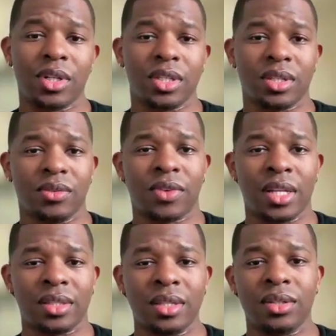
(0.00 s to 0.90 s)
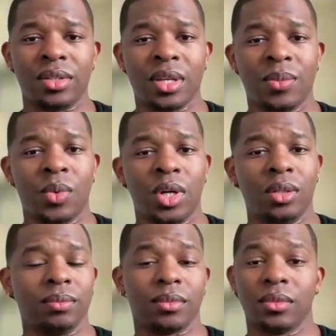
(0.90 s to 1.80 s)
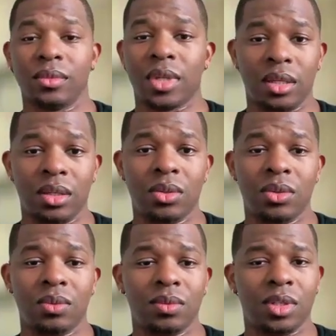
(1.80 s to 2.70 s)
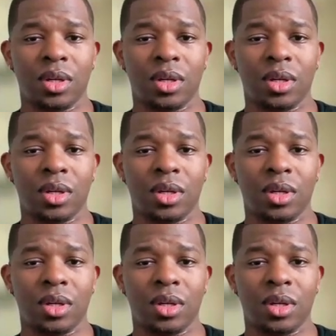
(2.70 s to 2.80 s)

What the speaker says: Versus if I teach someone like you